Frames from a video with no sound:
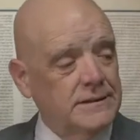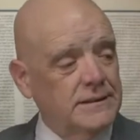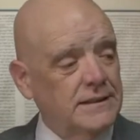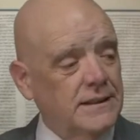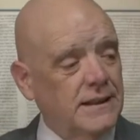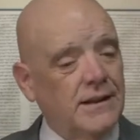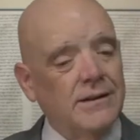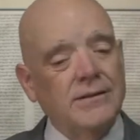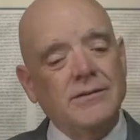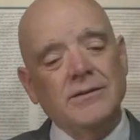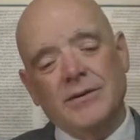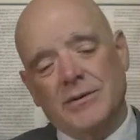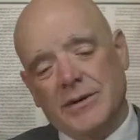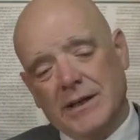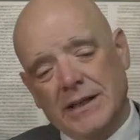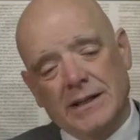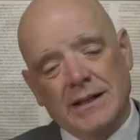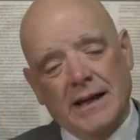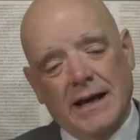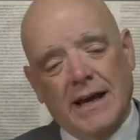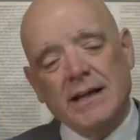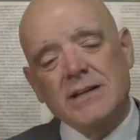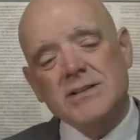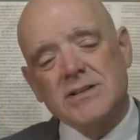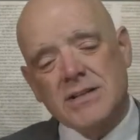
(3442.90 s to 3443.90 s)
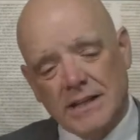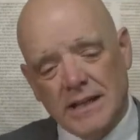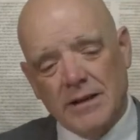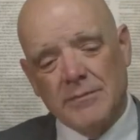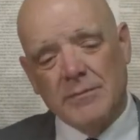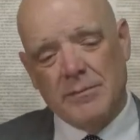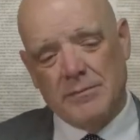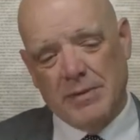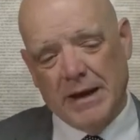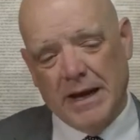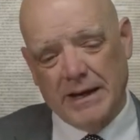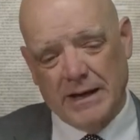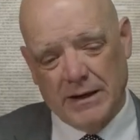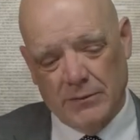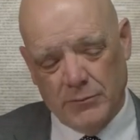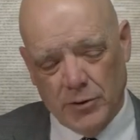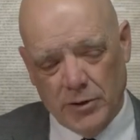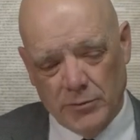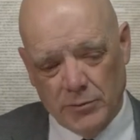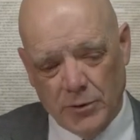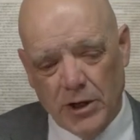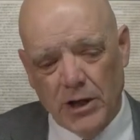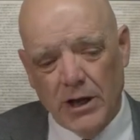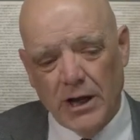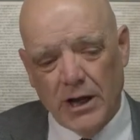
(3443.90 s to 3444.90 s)
Uh, well, actually, let me back up one
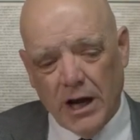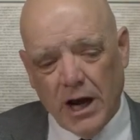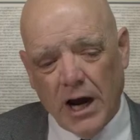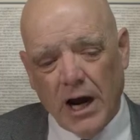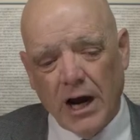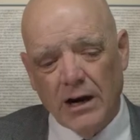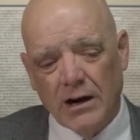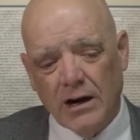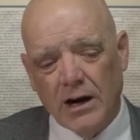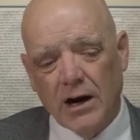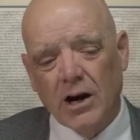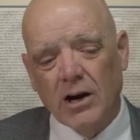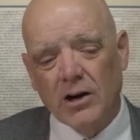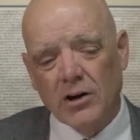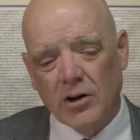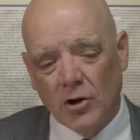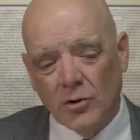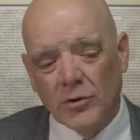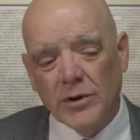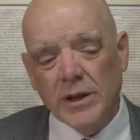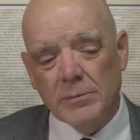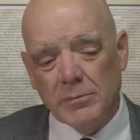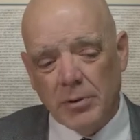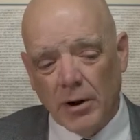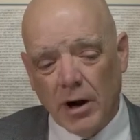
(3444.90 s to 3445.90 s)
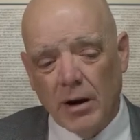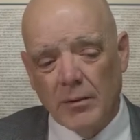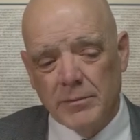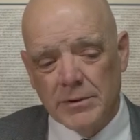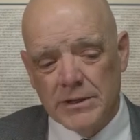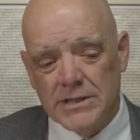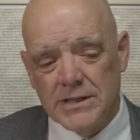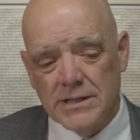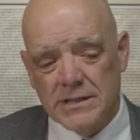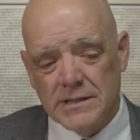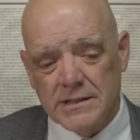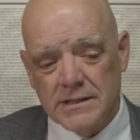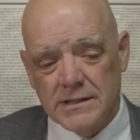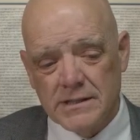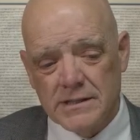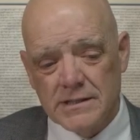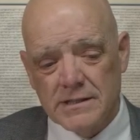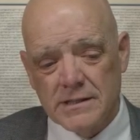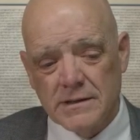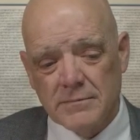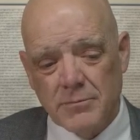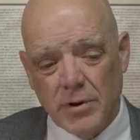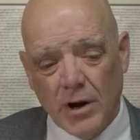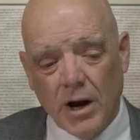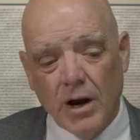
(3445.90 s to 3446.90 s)
more. Our, our only promises,
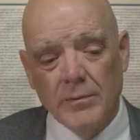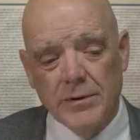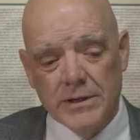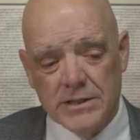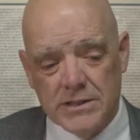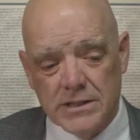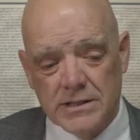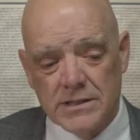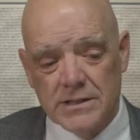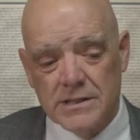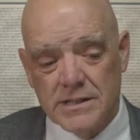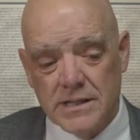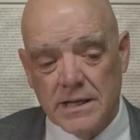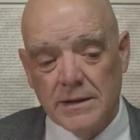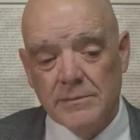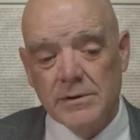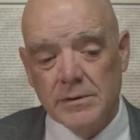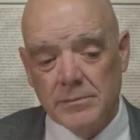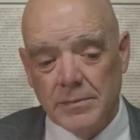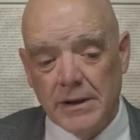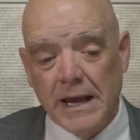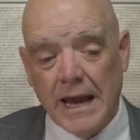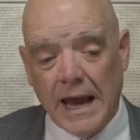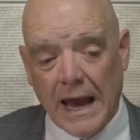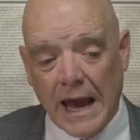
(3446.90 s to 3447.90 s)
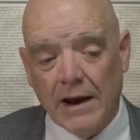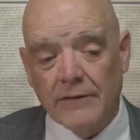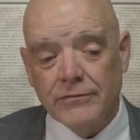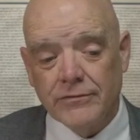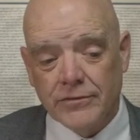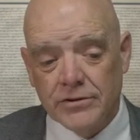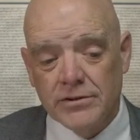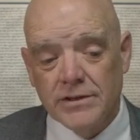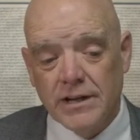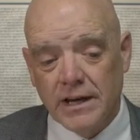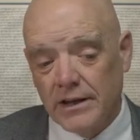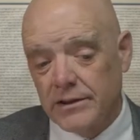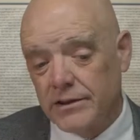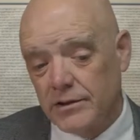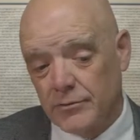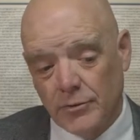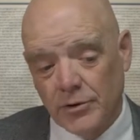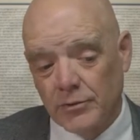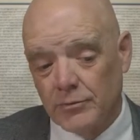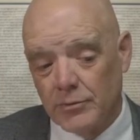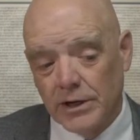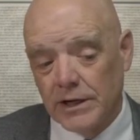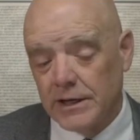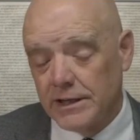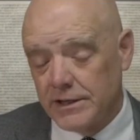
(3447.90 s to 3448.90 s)
promises seem to be after death, and we
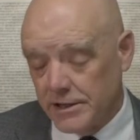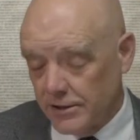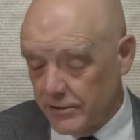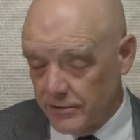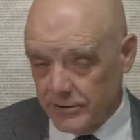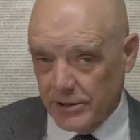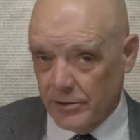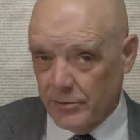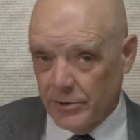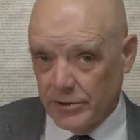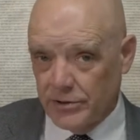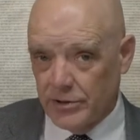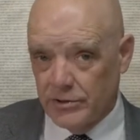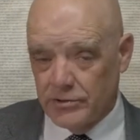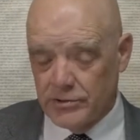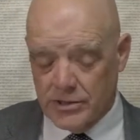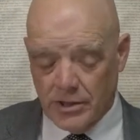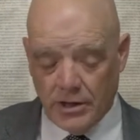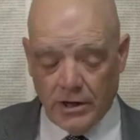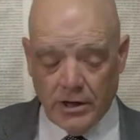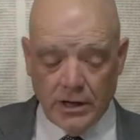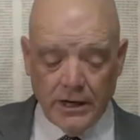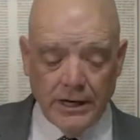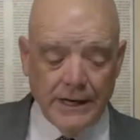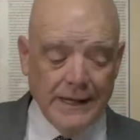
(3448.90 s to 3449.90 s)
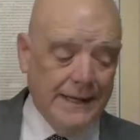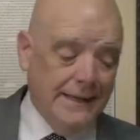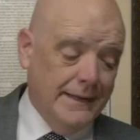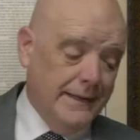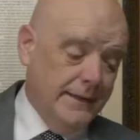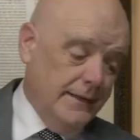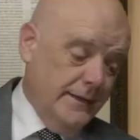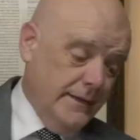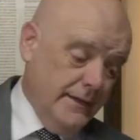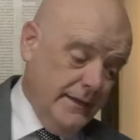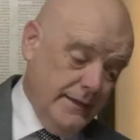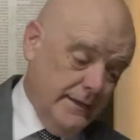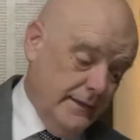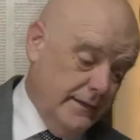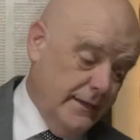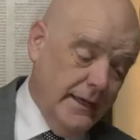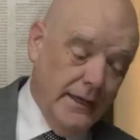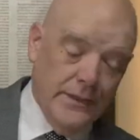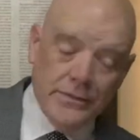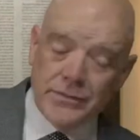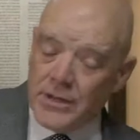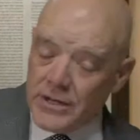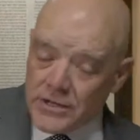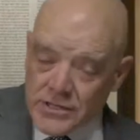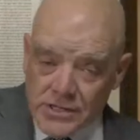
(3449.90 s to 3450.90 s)
really don't know what those are.
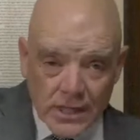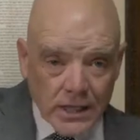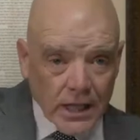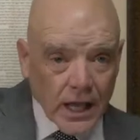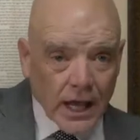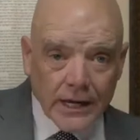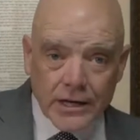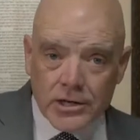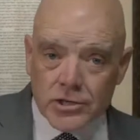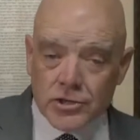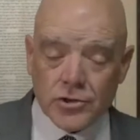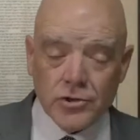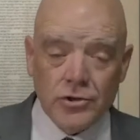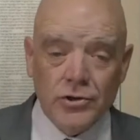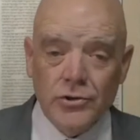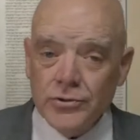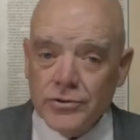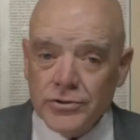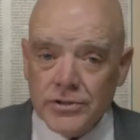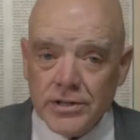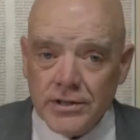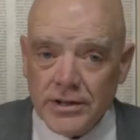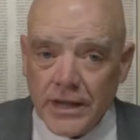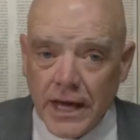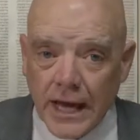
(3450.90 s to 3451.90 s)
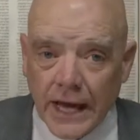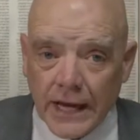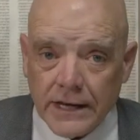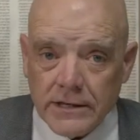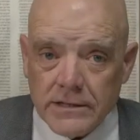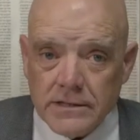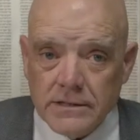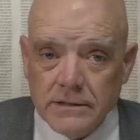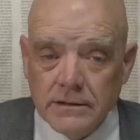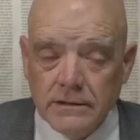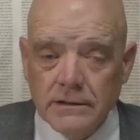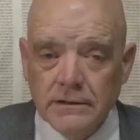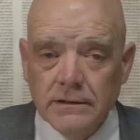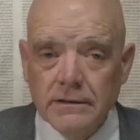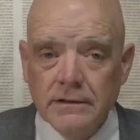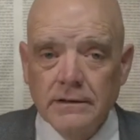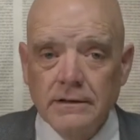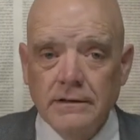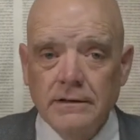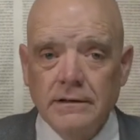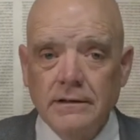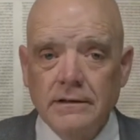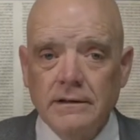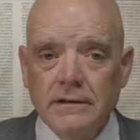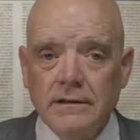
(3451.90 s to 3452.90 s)
And there's a lot of truth to that.
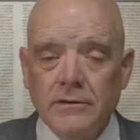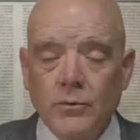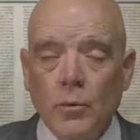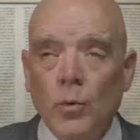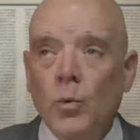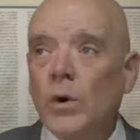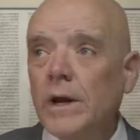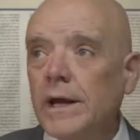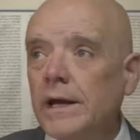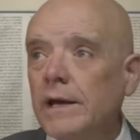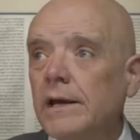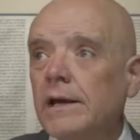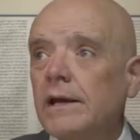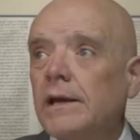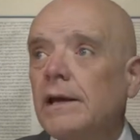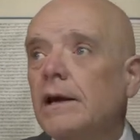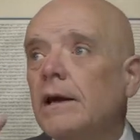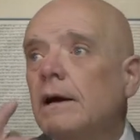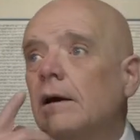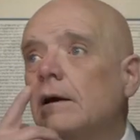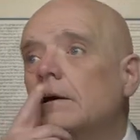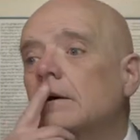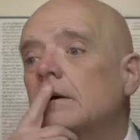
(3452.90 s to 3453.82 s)
We